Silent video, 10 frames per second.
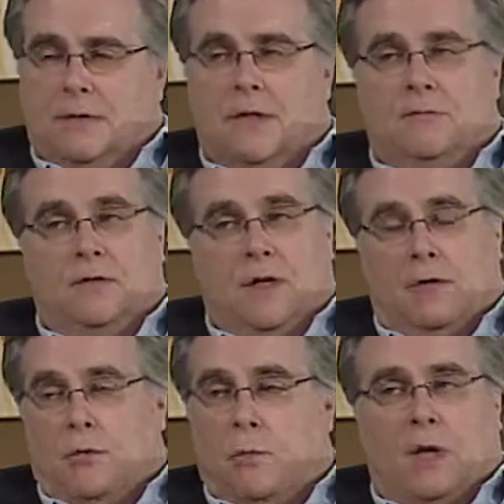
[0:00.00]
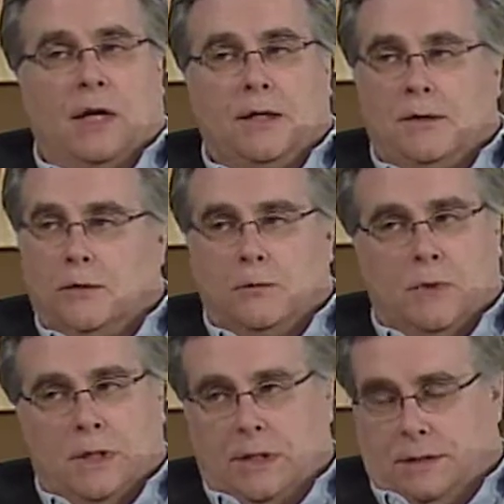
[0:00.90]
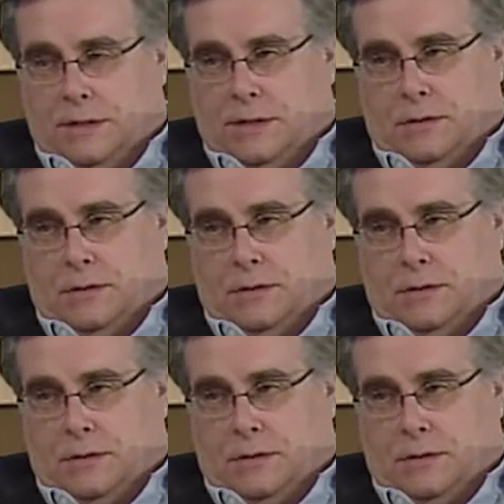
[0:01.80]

They've never planned on being in this